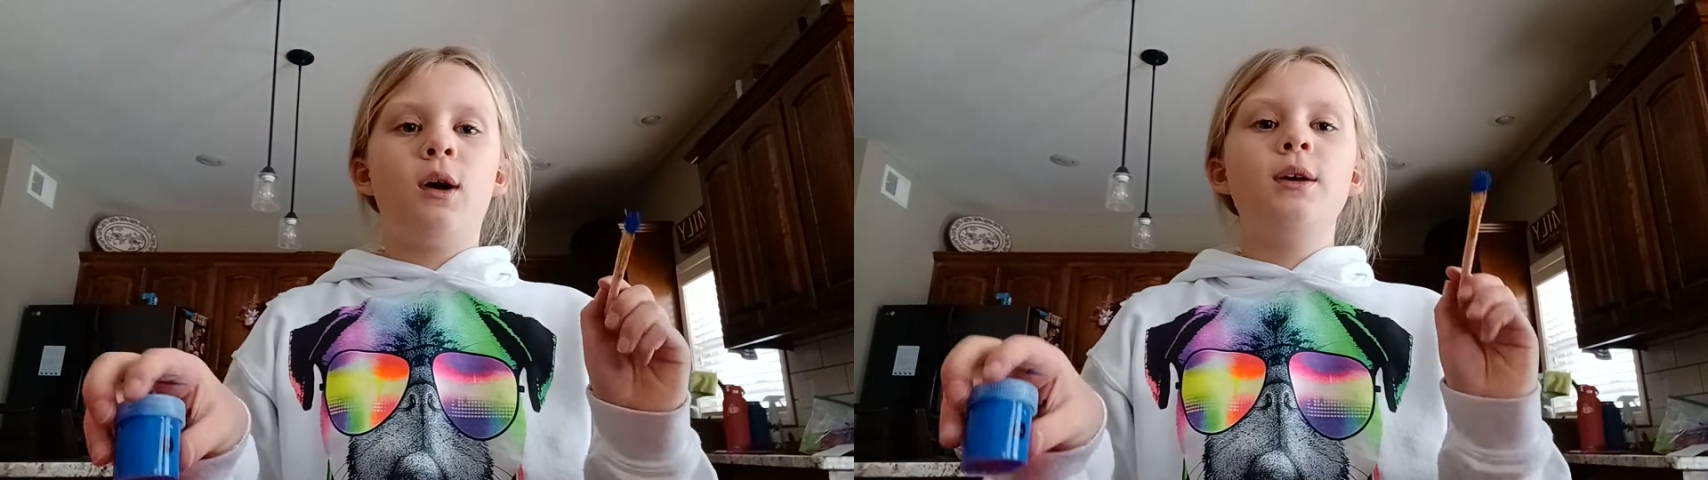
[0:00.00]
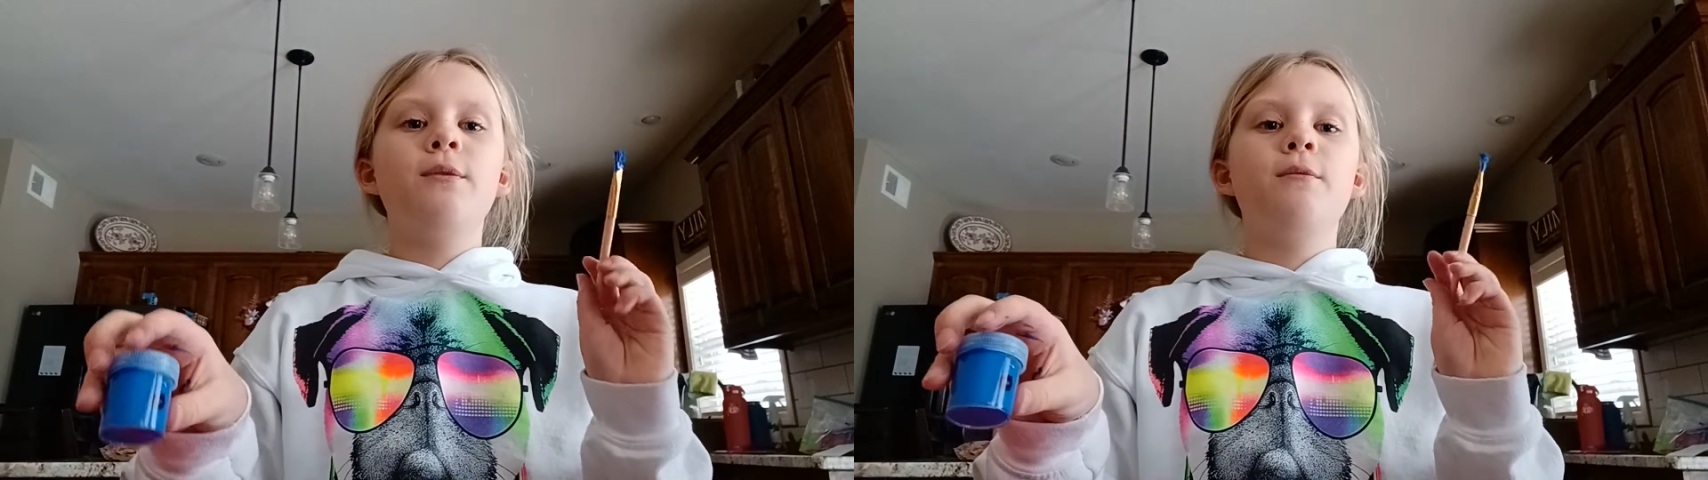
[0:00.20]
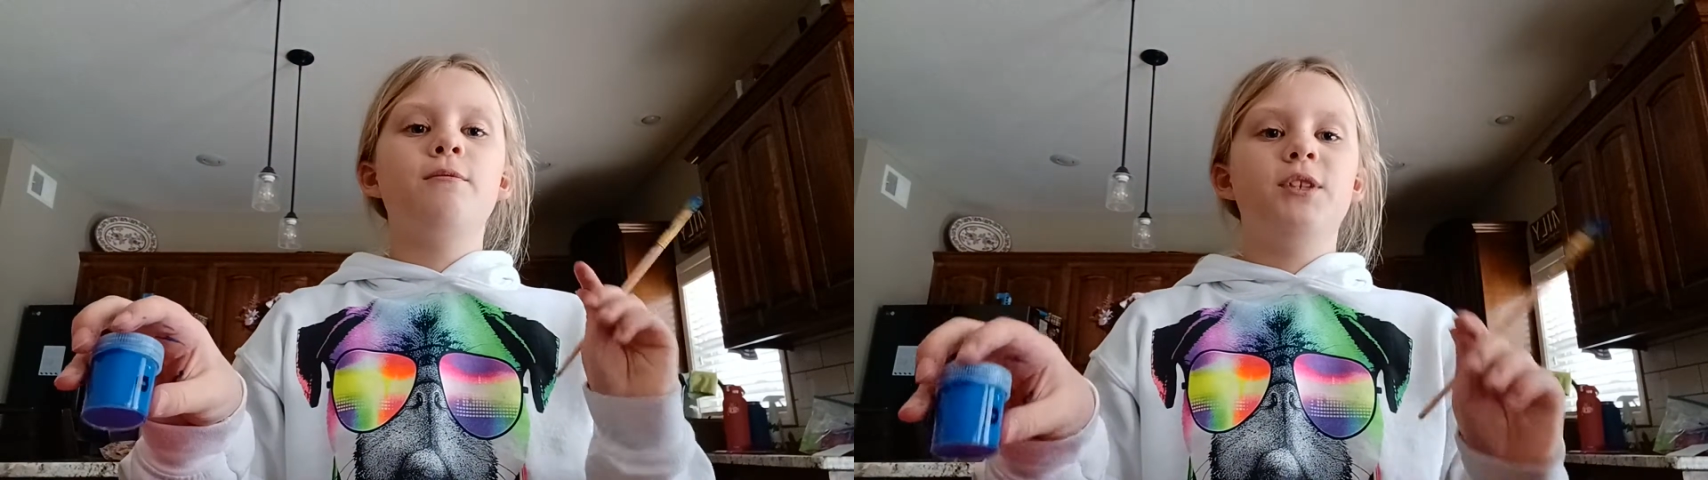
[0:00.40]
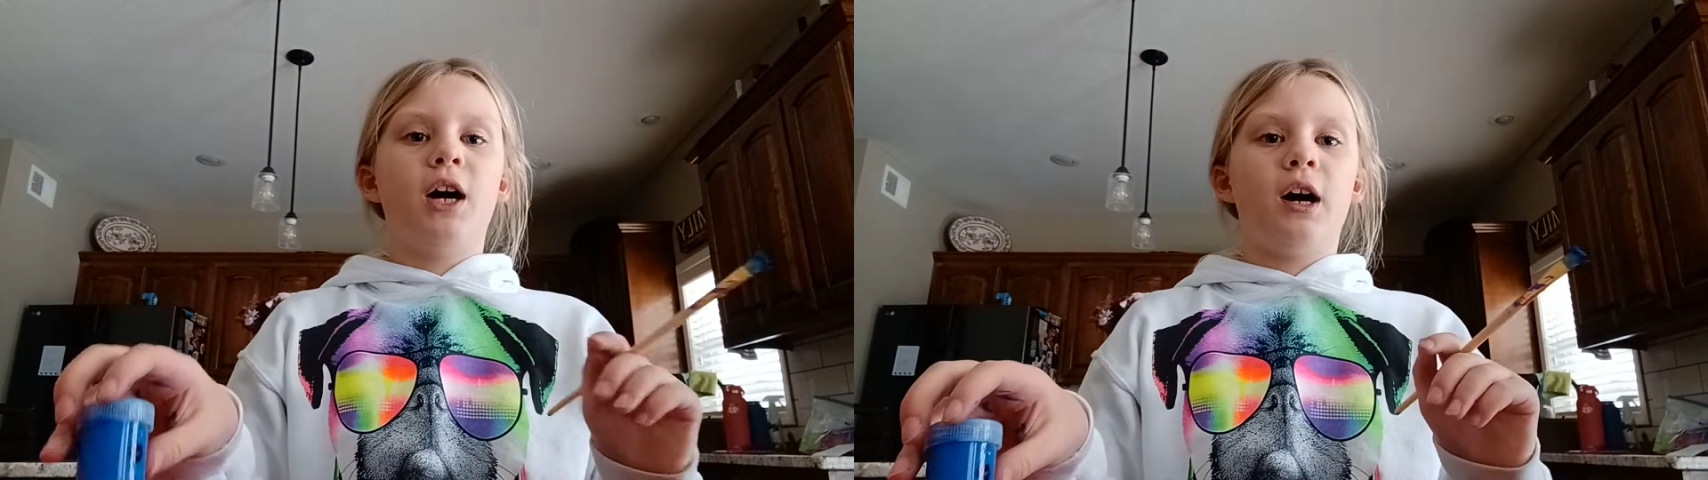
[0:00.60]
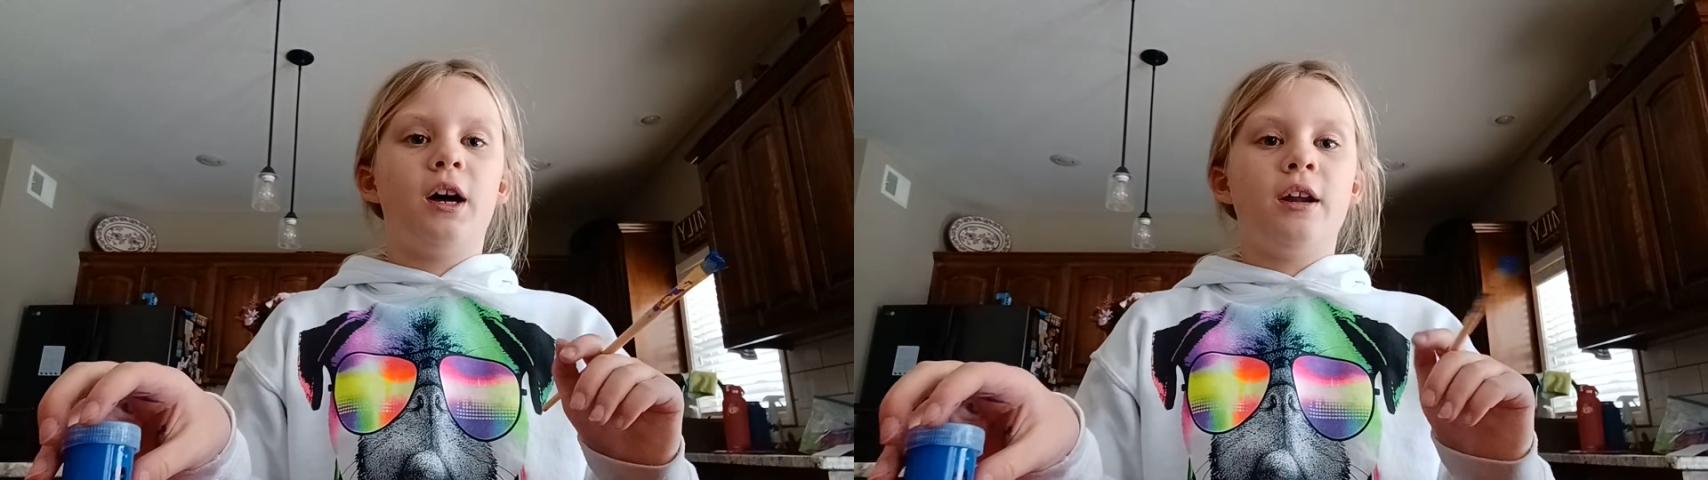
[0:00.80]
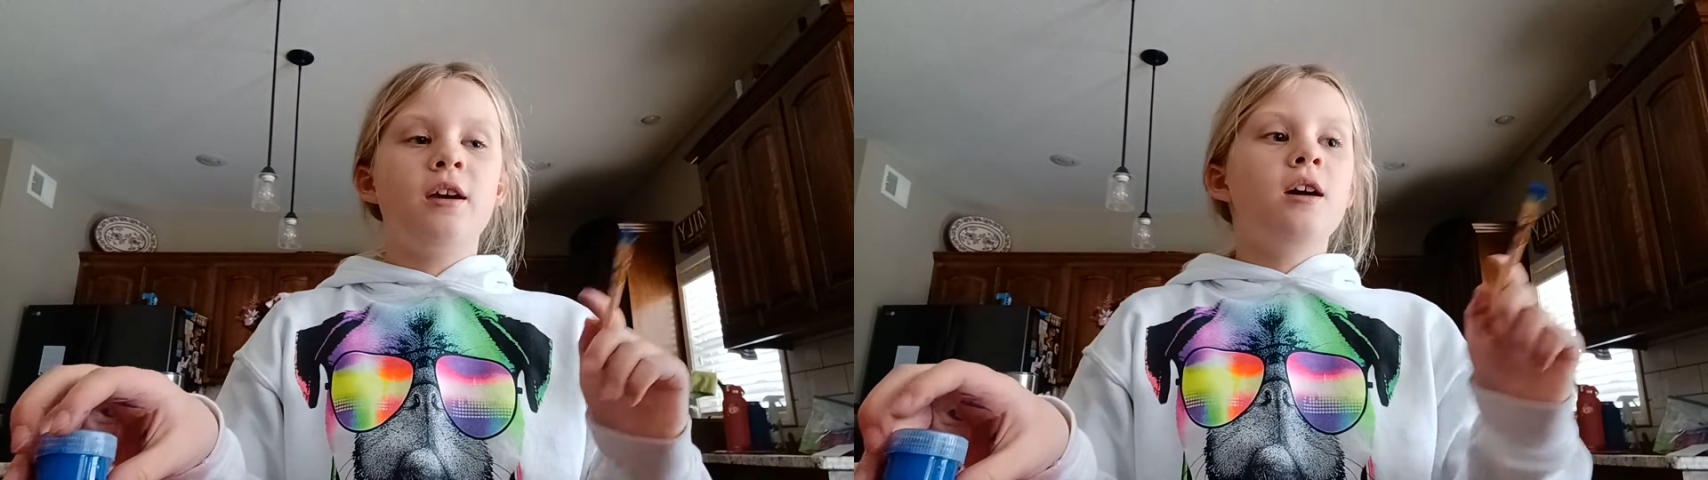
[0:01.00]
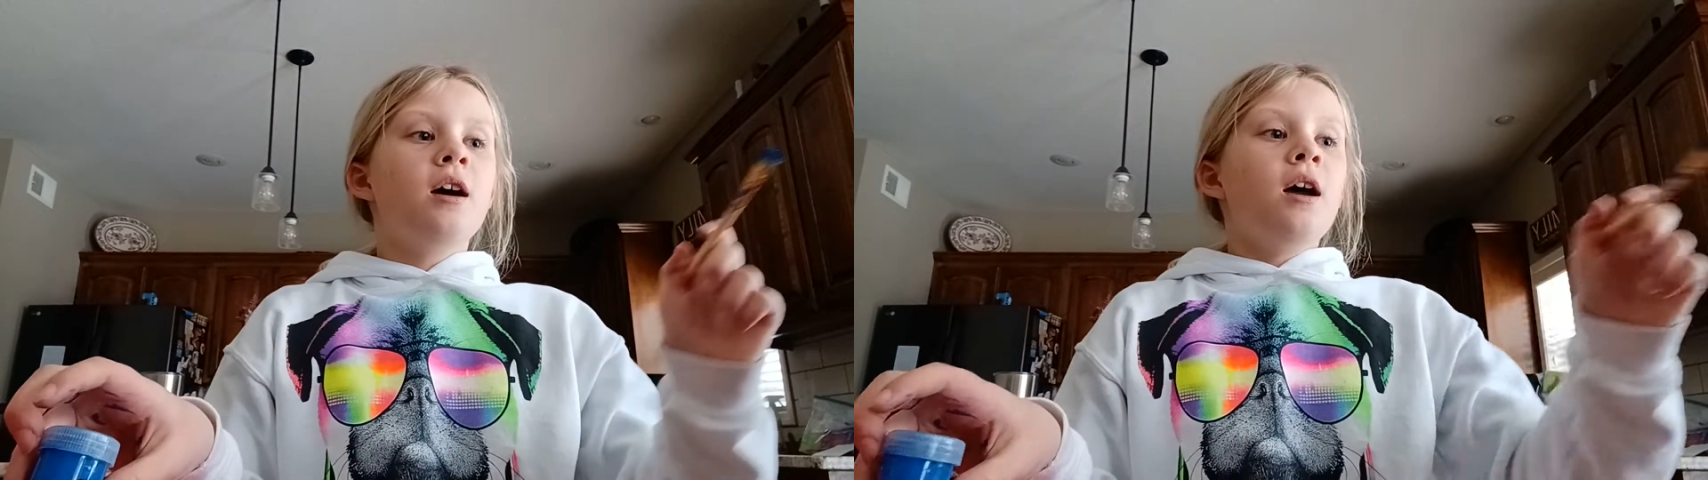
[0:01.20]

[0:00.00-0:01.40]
am done,